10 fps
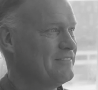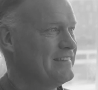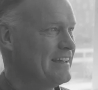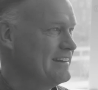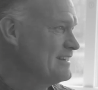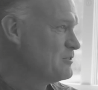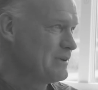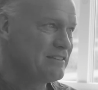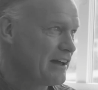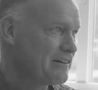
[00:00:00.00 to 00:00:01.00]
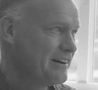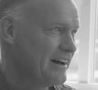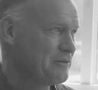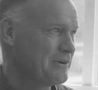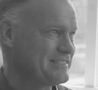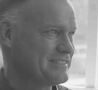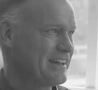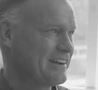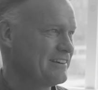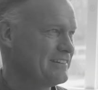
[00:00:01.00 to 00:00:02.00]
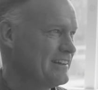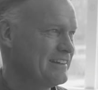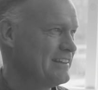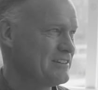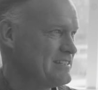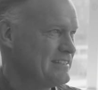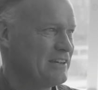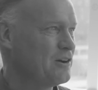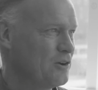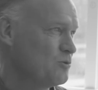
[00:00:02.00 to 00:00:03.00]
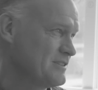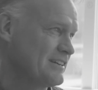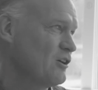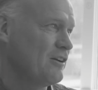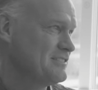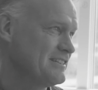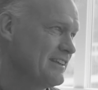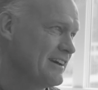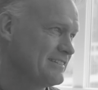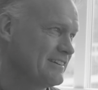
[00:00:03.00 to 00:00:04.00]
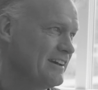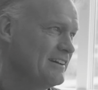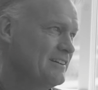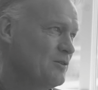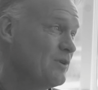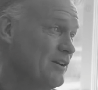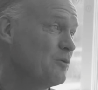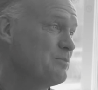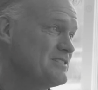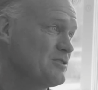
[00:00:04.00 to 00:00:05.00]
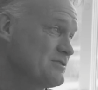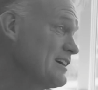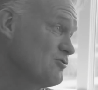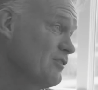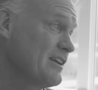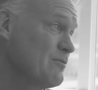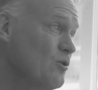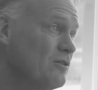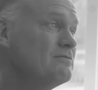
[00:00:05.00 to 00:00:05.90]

they need to be there. Otherwise, they are sitting on old technology that will not be so central anymore.